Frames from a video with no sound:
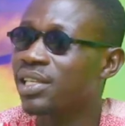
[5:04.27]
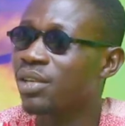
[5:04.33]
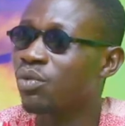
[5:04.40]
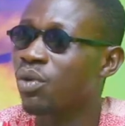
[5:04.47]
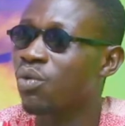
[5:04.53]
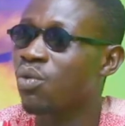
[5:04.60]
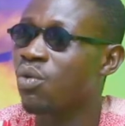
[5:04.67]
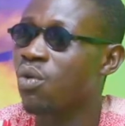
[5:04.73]
wo
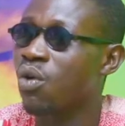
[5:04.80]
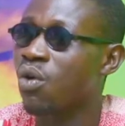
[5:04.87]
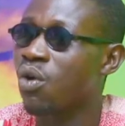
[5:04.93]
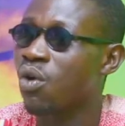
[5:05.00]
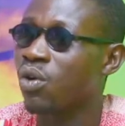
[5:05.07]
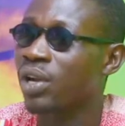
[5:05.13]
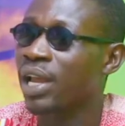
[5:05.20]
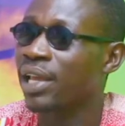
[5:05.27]
wo ho
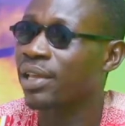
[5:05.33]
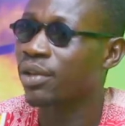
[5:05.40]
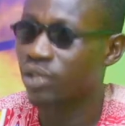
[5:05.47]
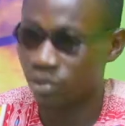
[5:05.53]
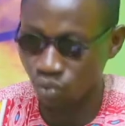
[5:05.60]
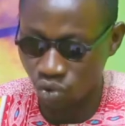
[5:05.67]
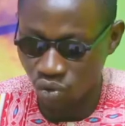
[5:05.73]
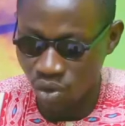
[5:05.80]
na school
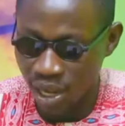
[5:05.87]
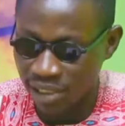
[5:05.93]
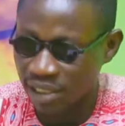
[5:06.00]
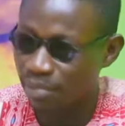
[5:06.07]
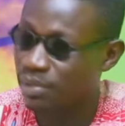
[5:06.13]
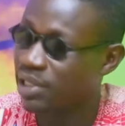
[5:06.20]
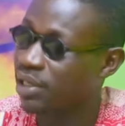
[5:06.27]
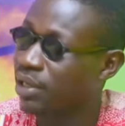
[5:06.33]
school or
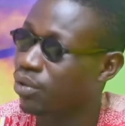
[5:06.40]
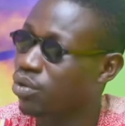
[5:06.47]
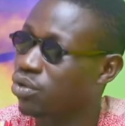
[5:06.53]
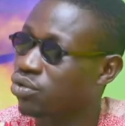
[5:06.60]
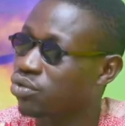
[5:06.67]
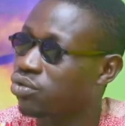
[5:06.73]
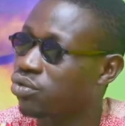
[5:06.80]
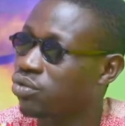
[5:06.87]
something and the co
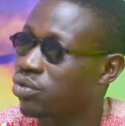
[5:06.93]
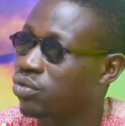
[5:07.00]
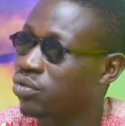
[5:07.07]
school no.